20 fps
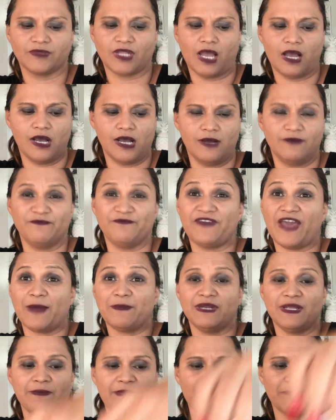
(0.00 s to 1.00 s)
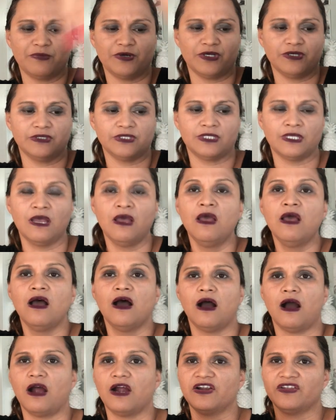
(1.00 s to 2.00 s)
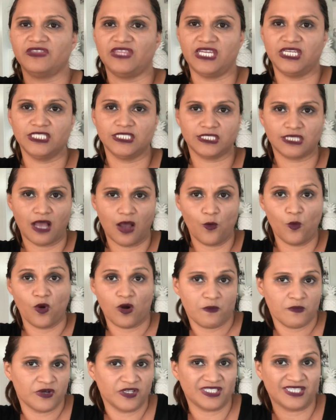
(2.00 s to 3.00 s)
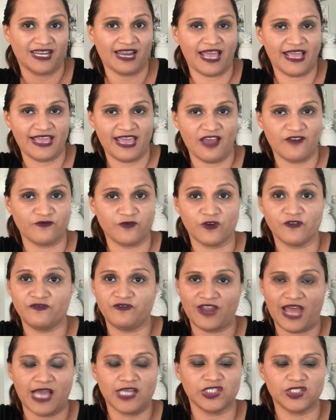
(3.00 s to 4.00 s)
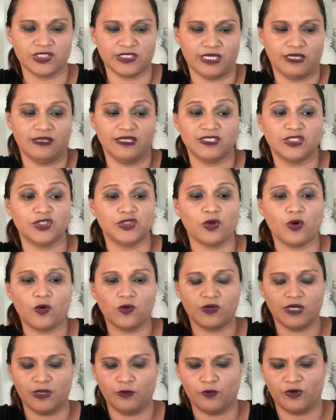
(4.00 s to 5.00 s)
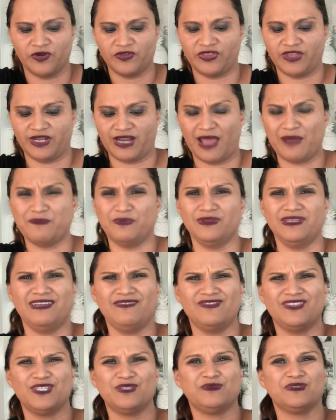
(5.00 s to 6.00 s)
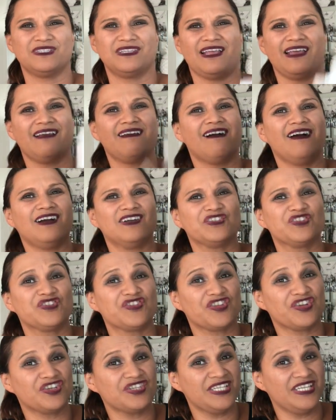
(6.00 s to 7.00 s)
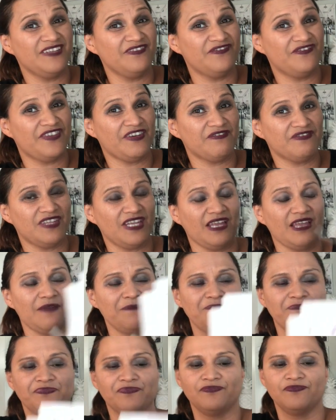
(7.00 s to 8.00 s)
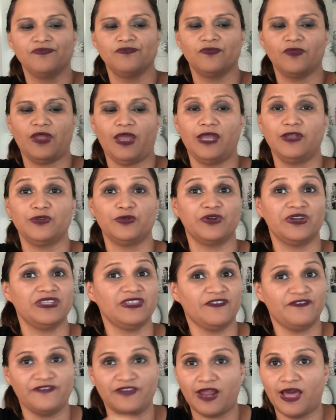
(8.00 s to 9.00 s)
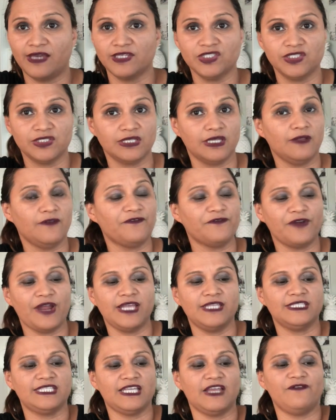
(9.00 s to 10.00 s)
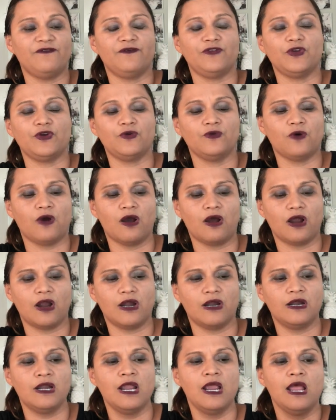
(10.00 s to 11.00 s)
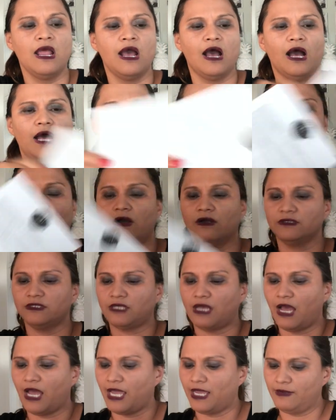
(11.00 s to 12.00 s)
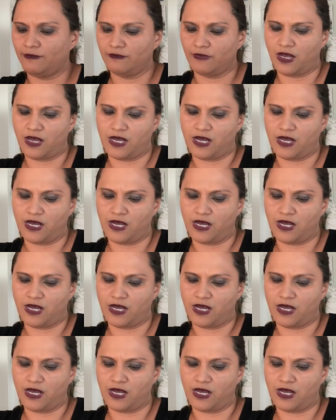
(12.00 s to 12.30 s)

um, family members are these uh, warmers that I get for flash sale. It's totally worth it. I believe this was like, gosh, thirteen fifty. okay, during the flash sale. Friends, if you are a long-time